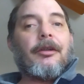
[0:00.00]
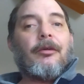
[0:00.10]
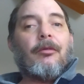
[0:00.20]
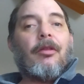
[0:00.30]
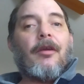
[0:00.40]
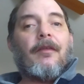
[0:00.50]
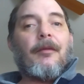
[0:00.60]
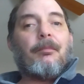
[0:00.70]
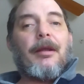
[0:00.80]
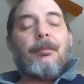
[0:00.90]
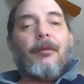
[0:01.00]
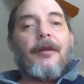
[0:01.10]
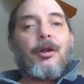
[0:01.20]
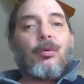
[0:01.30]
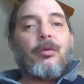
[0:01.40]
don't think that people
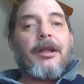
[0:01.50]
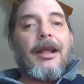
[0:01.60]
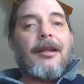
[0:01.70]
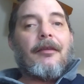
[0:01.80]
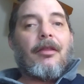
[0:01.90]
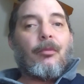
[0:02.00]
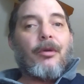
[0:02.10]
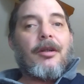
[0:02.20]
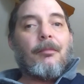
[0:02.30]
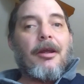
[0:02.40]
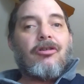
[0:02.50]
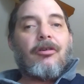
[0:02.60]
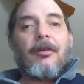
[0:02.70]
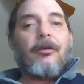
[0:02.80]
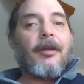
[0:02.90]
that created
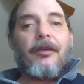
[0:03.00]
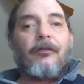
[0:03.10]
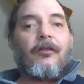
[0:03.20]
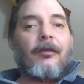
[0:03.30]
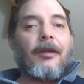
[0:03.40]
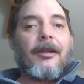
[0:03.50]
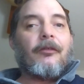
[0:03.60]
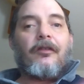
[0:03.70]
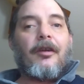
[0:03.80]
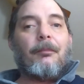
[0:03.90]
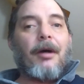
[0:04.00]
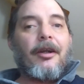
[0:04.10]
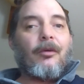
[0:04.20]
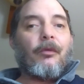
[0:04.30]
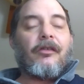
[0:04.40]
three-dimensional, like Sid
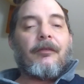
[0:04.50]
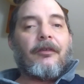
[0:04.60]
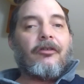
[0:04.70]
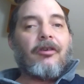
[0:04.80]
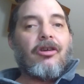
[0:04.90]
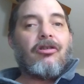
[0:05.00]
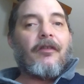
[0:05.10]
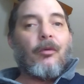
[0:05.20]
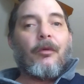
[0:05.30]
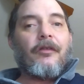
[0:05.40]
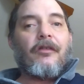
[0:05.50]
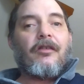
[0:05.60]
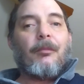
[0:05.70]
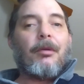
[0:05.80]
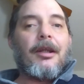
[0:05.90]
Meier with Civilization, there wasn't
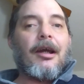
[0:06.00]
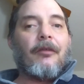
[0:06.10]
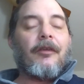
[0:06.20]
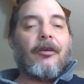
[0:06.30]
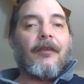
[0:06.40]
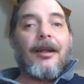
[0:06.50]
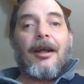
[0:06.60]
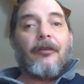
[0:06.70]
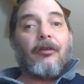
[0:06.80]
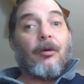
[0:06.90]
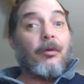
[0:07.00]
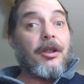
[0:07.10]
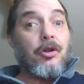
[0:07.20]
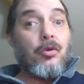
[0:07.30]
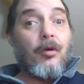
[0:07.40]
somebody out there that either
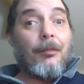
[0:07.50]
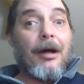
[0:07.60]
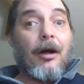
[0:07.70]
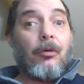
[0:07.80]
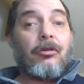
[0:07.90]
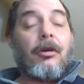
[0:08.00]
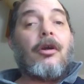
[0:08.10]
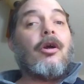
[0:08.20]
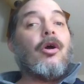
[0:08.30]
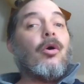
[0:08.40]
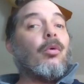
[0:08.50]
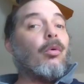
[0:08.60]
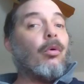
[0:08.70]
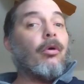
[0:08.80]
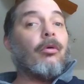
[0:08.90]
already knew about
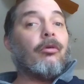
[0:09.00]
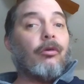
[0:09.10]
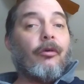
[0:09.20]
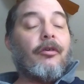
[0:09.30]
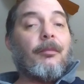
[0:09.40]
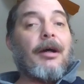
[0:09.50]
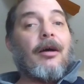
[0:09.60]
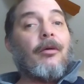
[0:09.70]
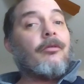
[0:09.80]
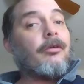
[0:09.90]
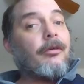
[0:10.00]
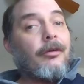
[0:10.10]
or learned about